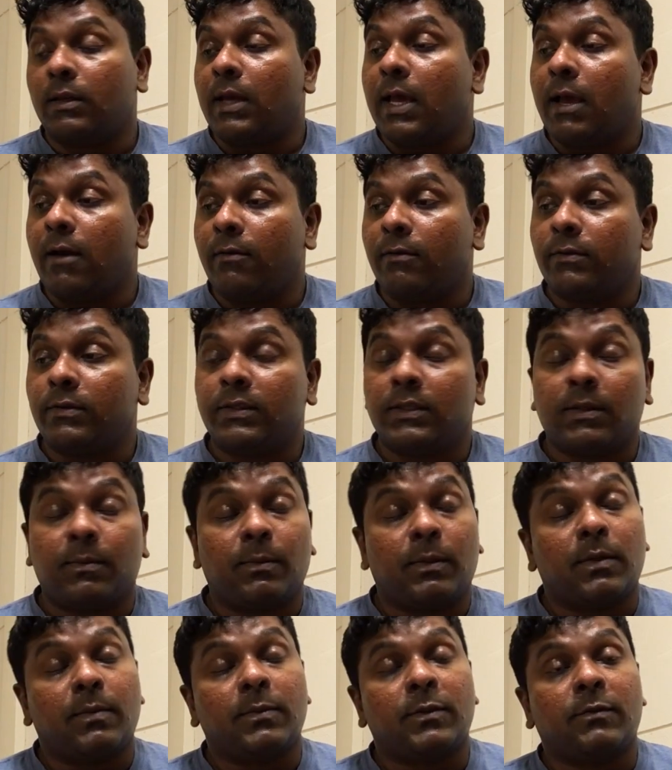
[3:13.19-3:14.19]
have
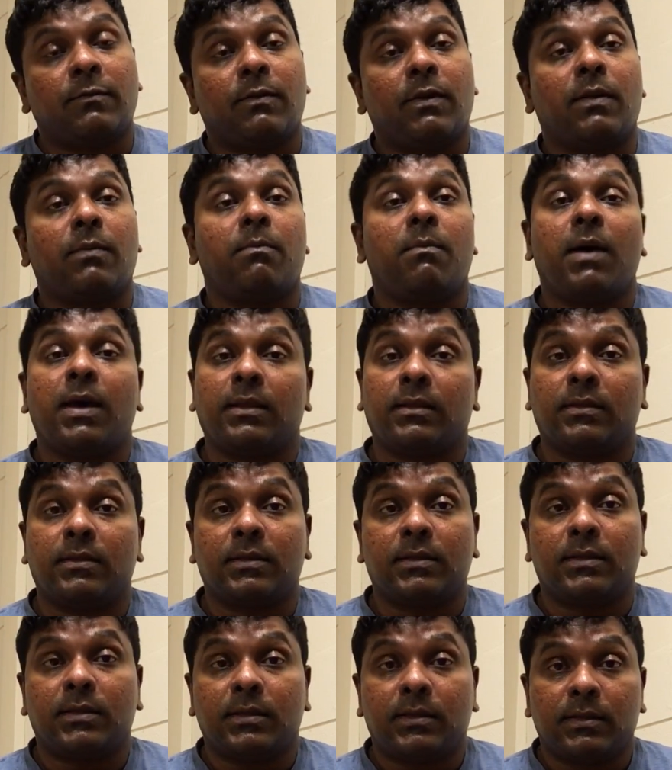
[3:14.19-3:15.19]
symptoms for
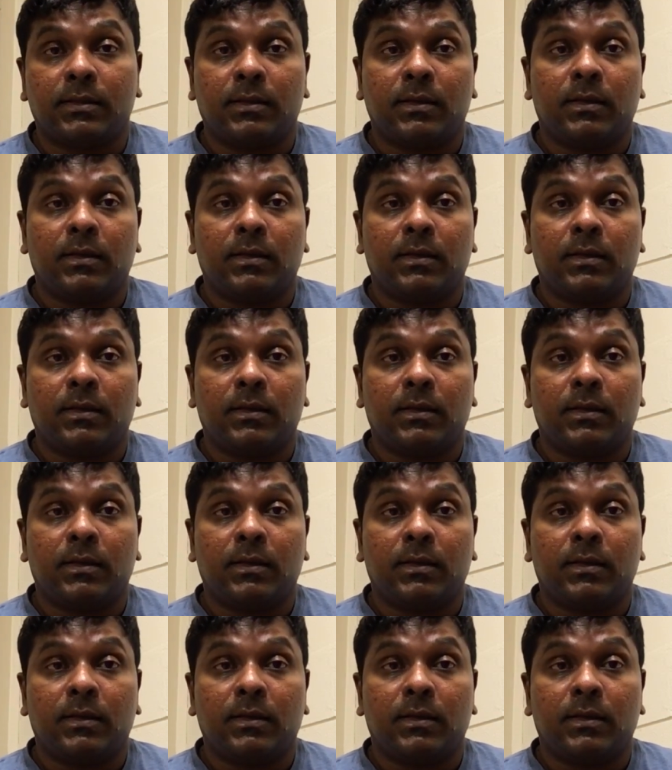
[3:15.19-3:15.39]
months